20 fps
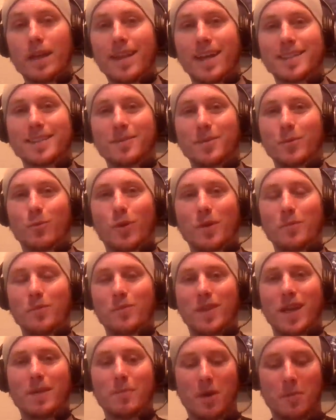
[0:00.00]
And that's the
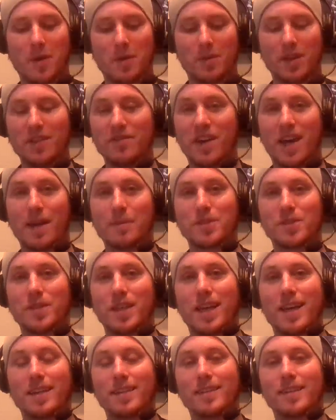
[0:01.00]
one thing about my belief I
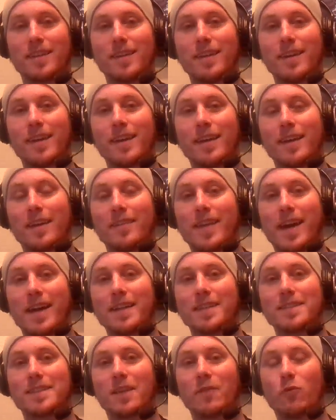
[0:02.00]
absolutely hate.
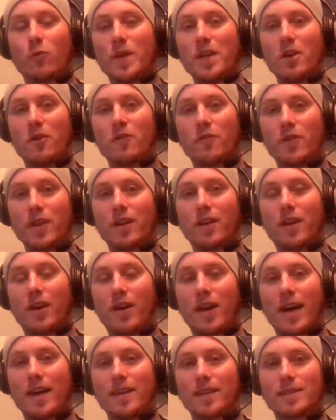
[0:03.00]
That is, if we don't figure
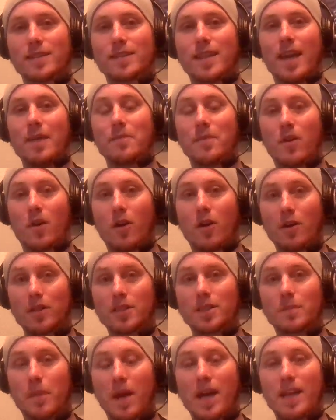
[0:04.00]
out how to escape our
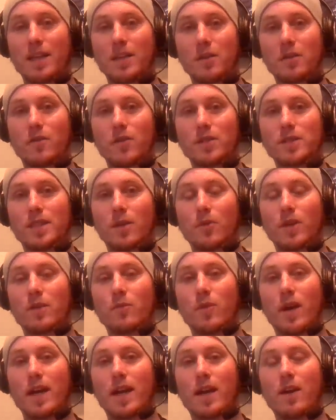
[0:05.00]
expanding universe that we're
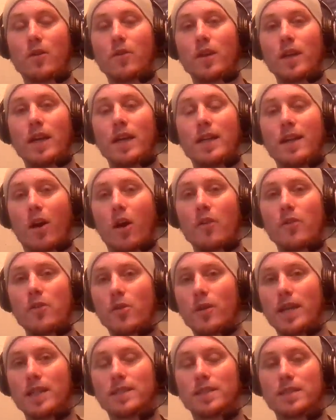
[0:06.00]
in right now,
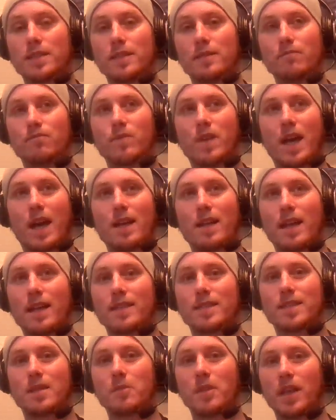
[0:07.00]
although it's kind of
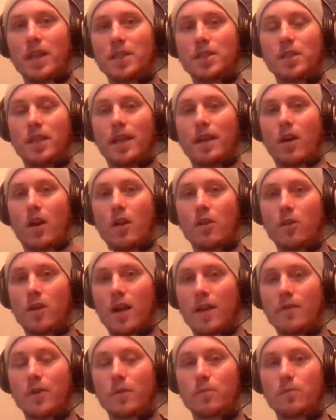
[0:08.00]
like a simulation, like a
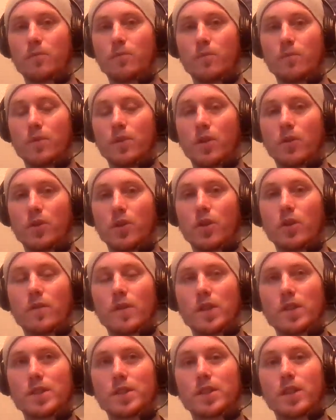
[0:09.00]
holographic
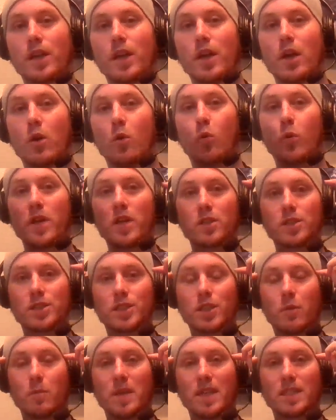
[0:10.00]
universe, we are
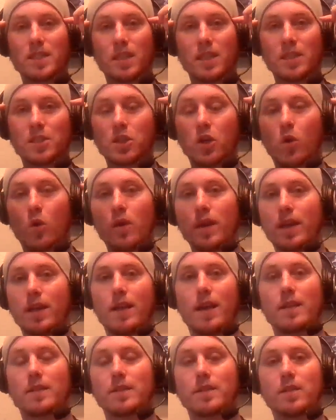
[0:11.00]
still mentally totally
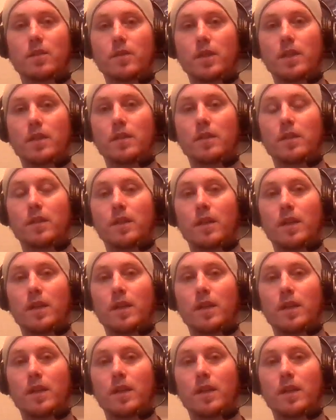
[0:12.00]
connected to it.